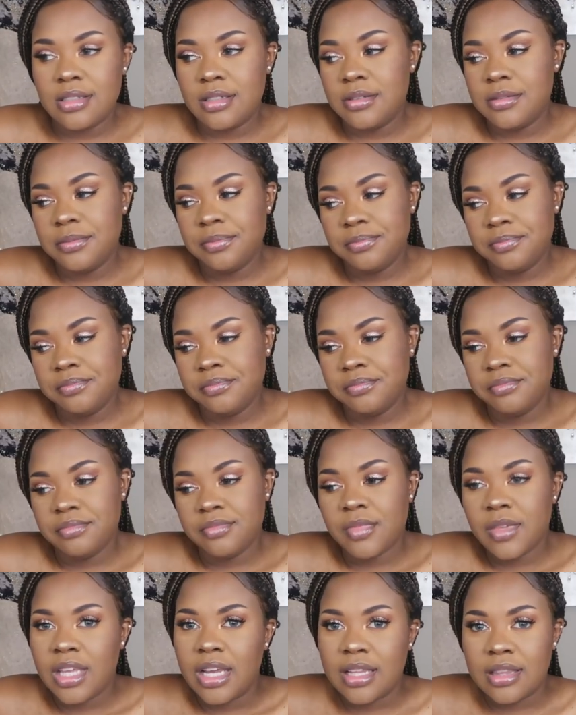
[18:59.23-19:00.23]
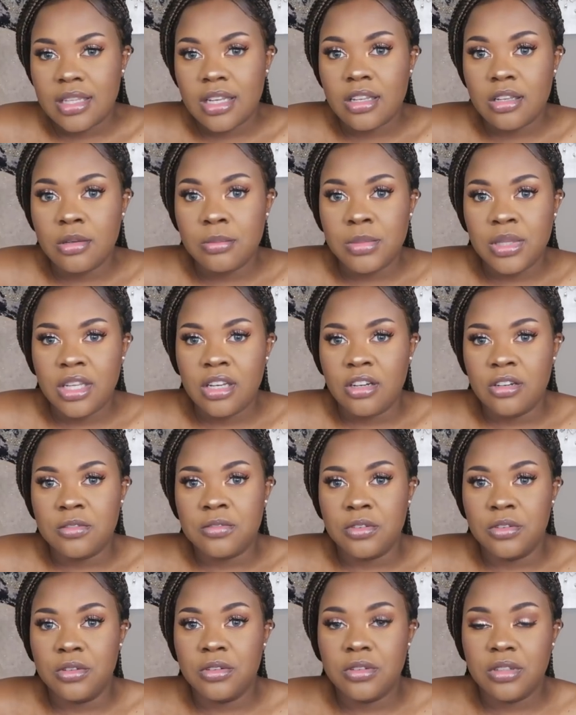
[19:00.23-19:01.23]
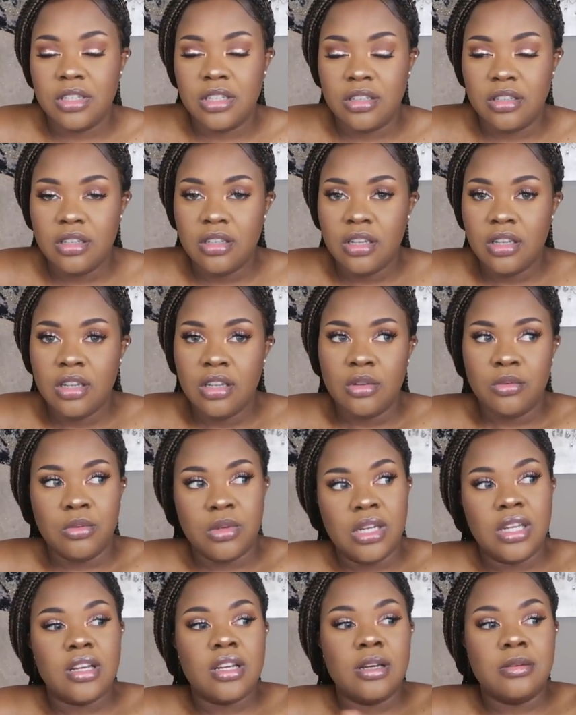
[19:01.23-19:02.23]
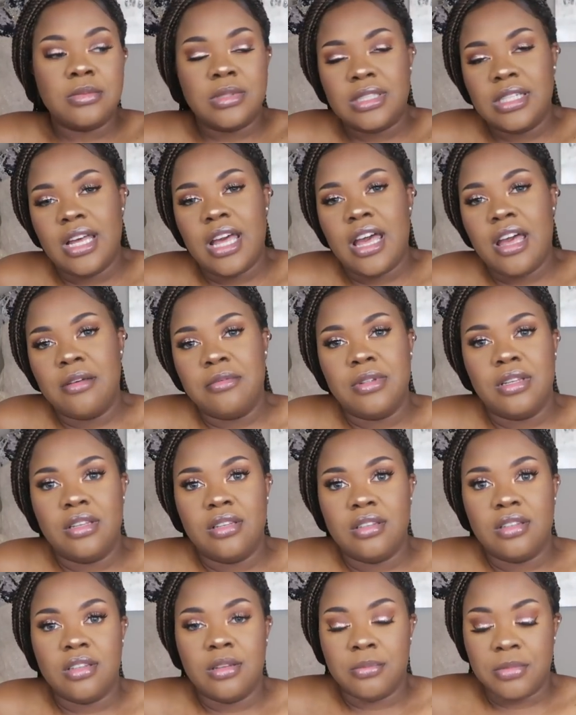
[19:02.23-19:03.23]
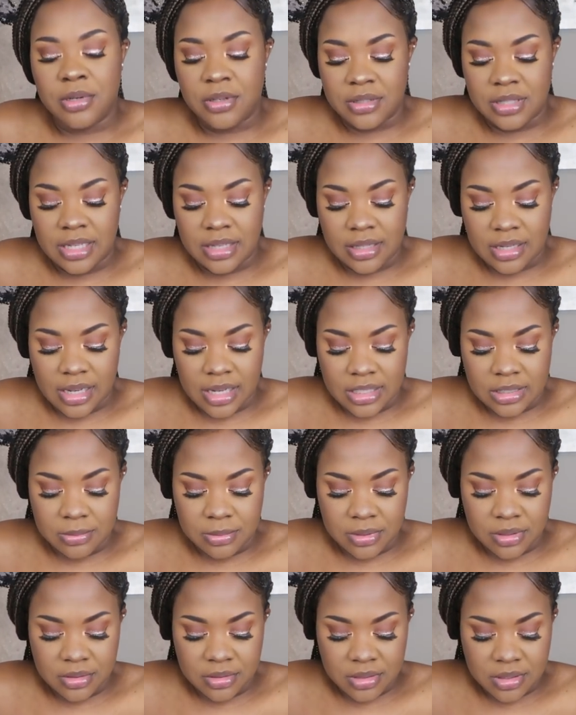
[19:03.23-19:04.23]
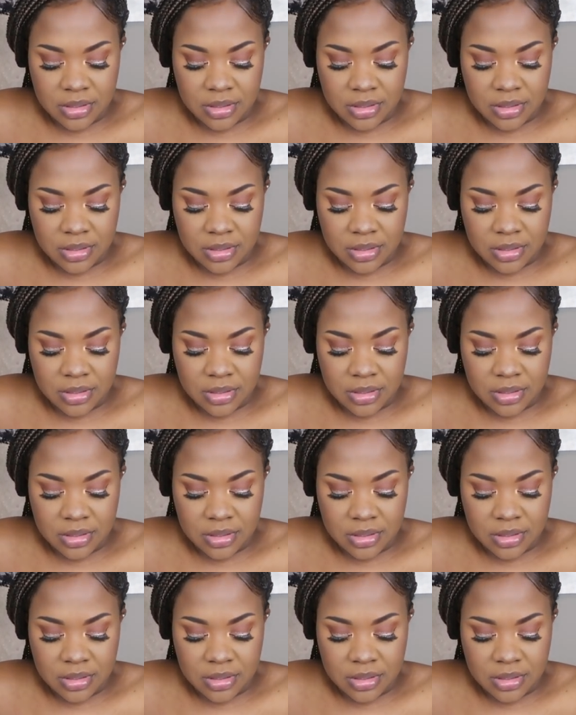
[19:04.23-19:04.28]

So I think it'll be helpful when it comes to having the birth at the hospital.